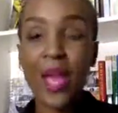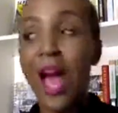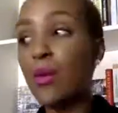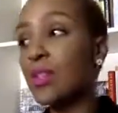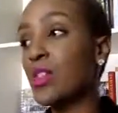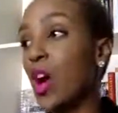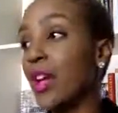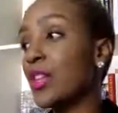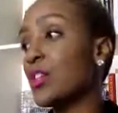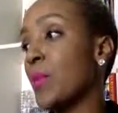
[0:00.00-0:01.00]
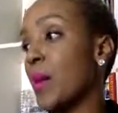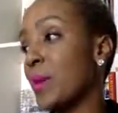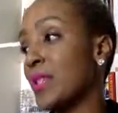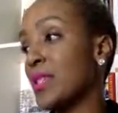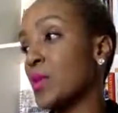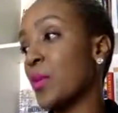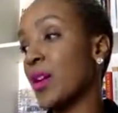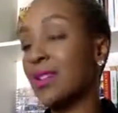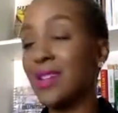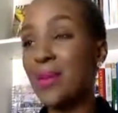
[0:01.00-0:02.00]
I was talking to my business
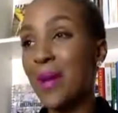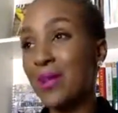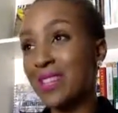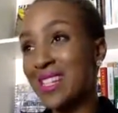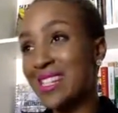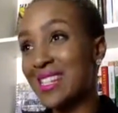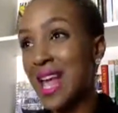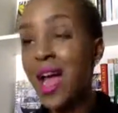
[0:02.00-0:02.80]
partner about this.